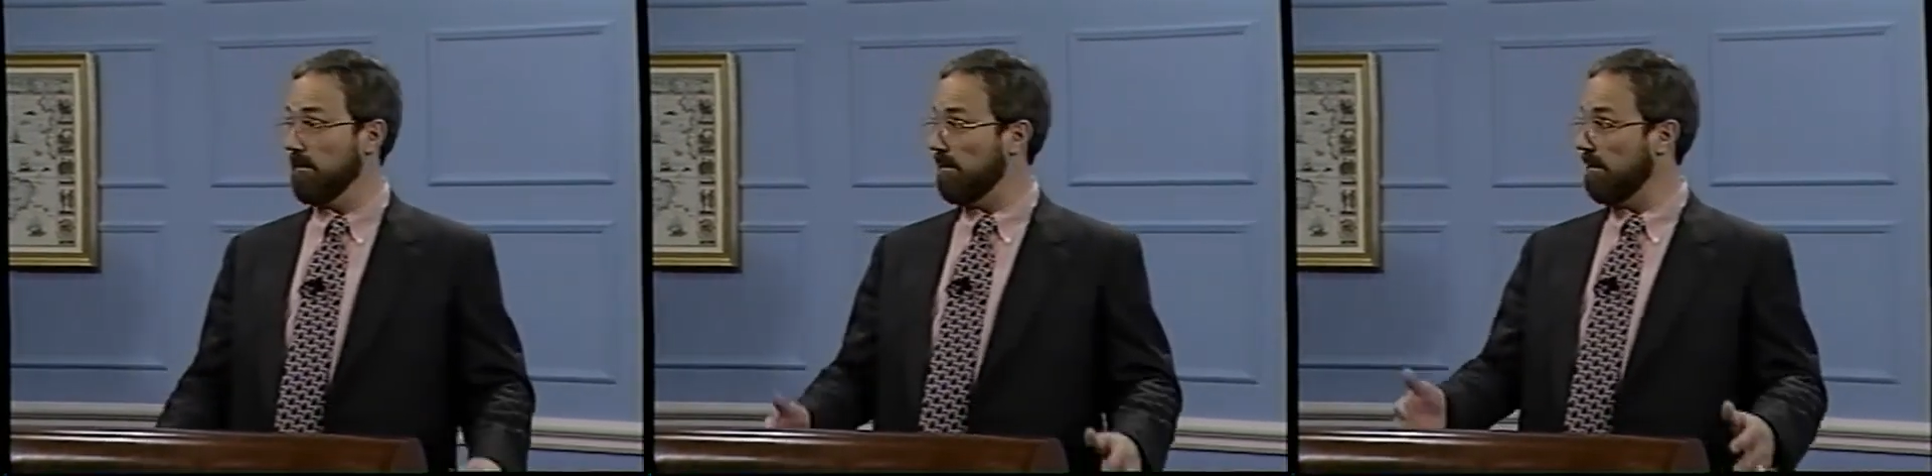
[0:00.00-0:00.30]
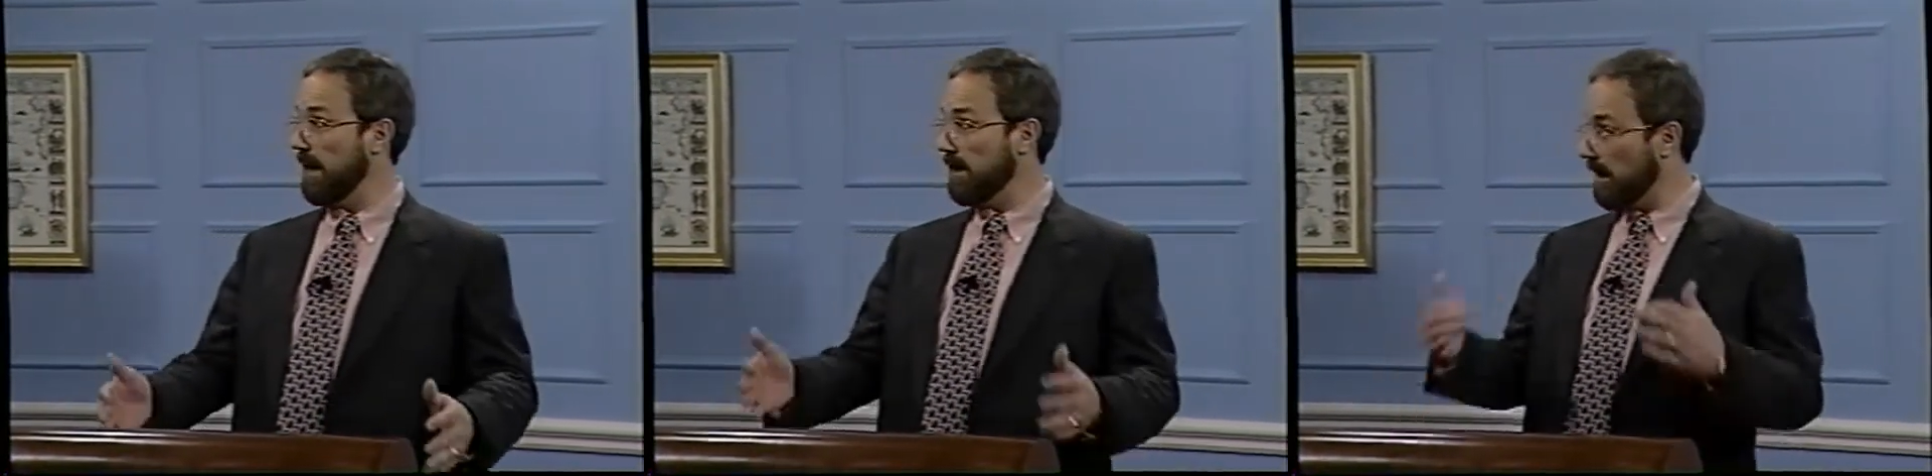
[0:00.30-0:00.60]

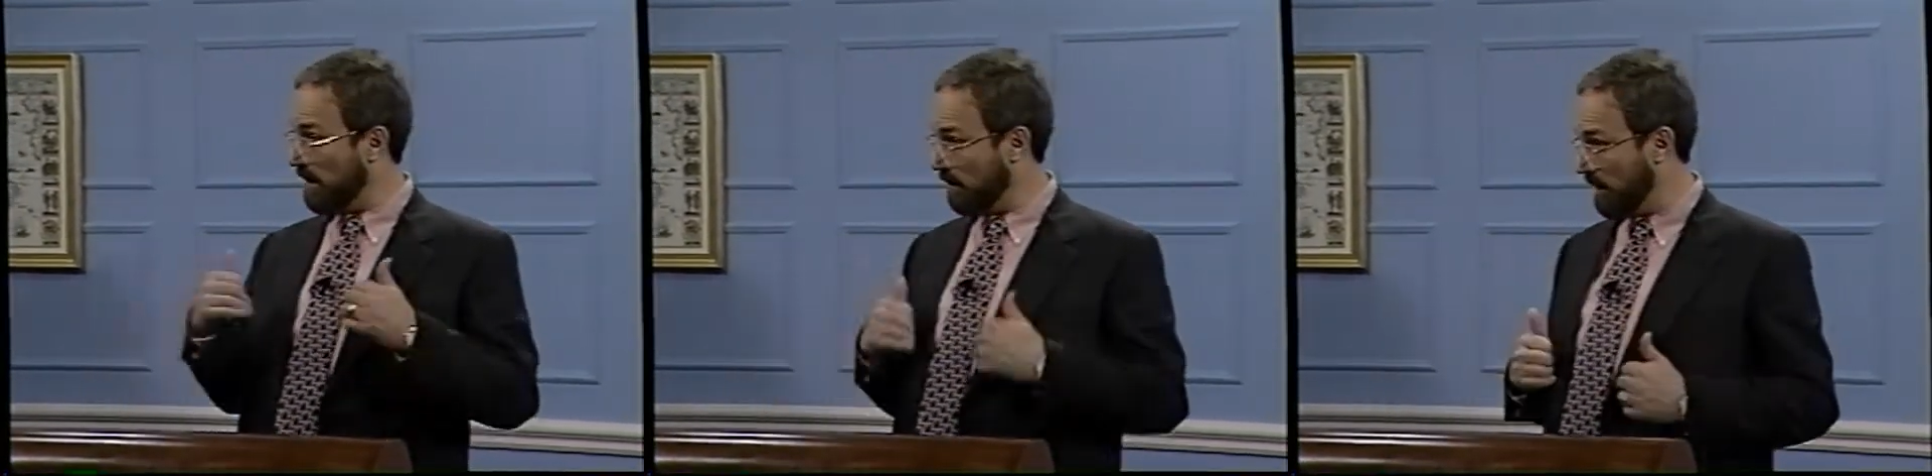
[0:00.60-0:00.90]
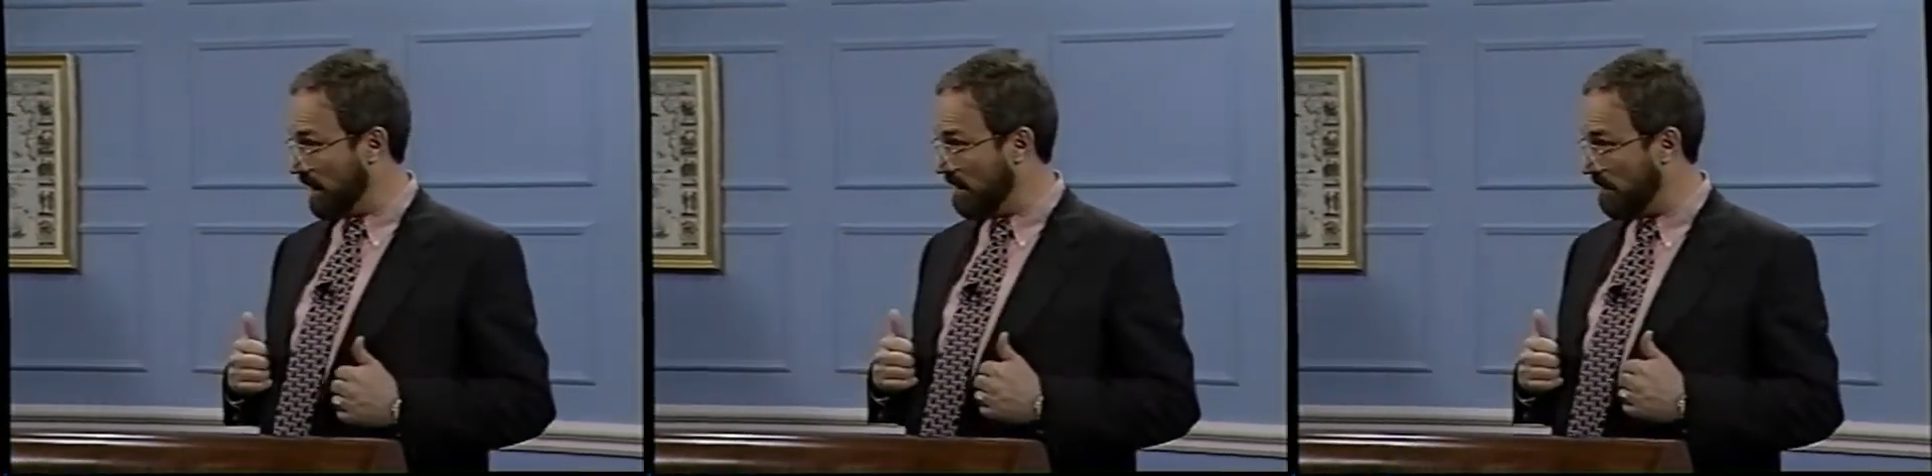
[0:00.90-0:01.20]
They couldn't
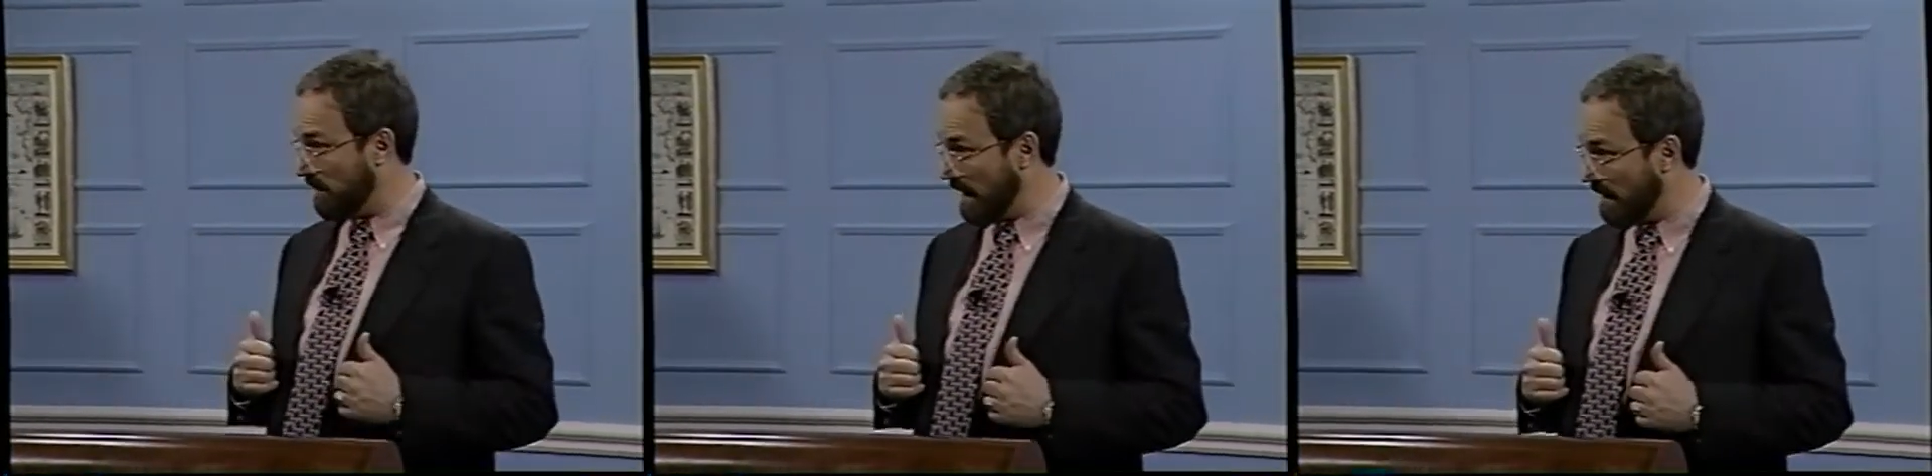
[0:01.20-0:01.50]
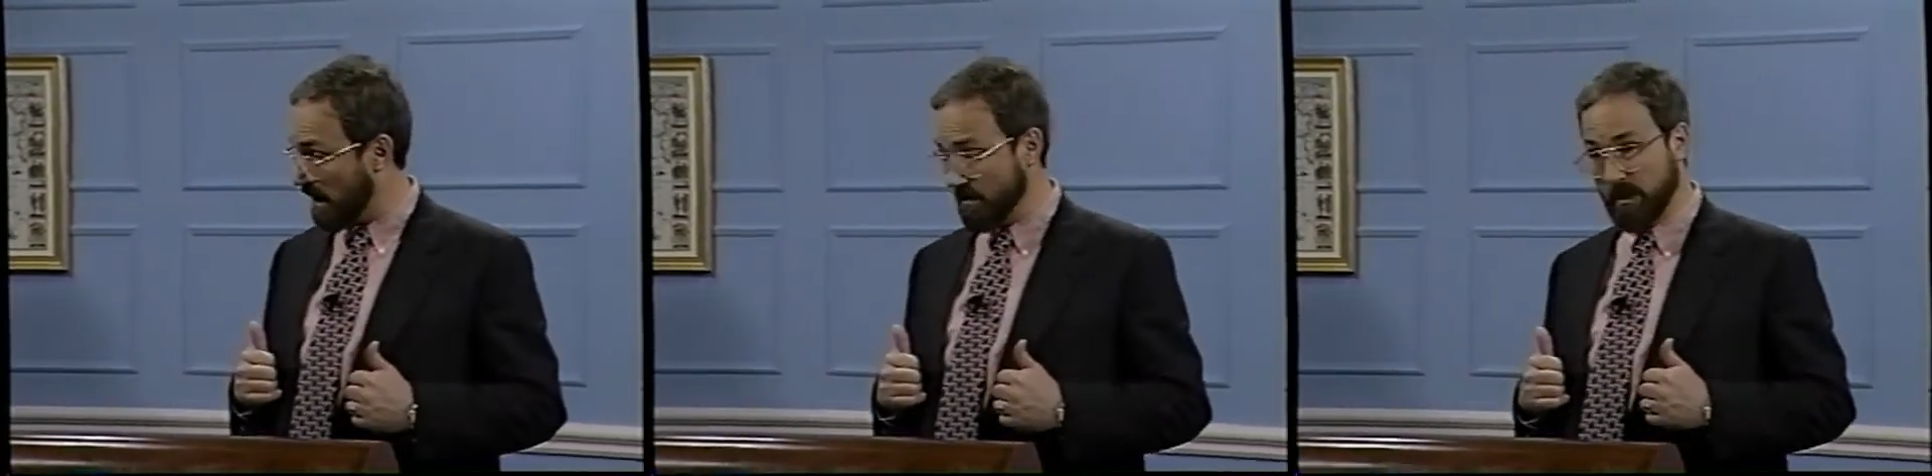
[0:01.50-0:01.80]
beat the Red
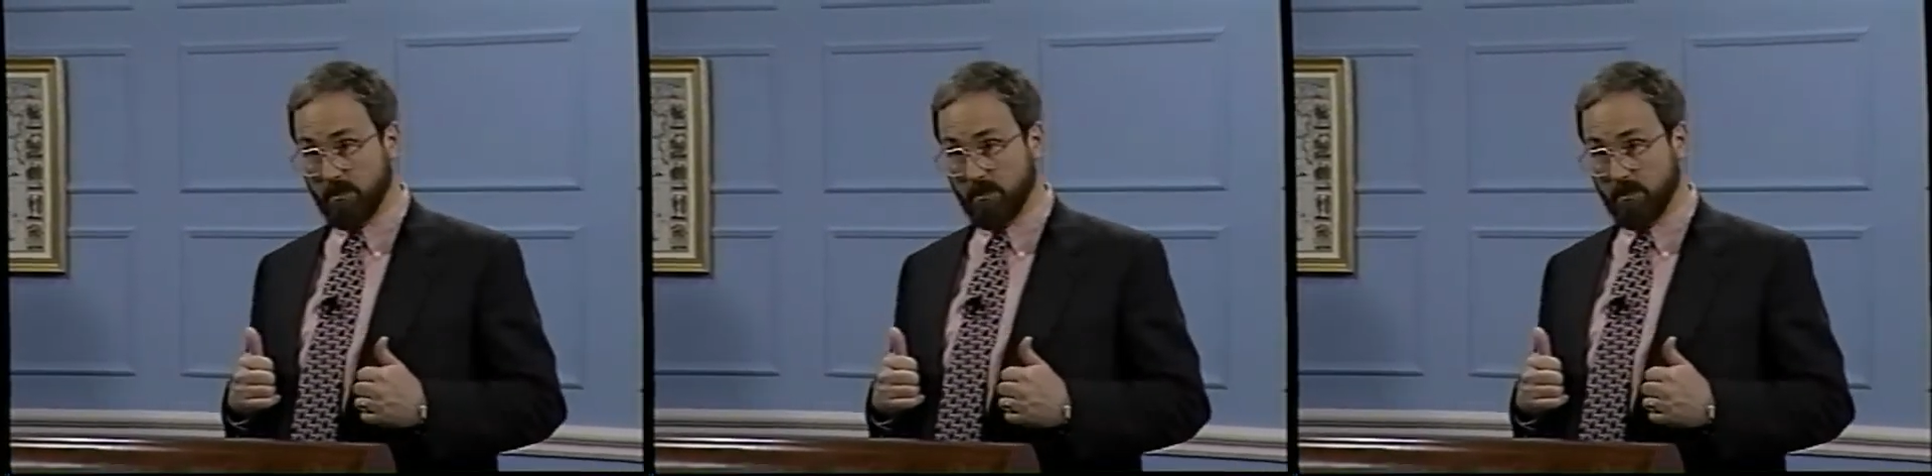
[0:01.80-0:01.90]
Army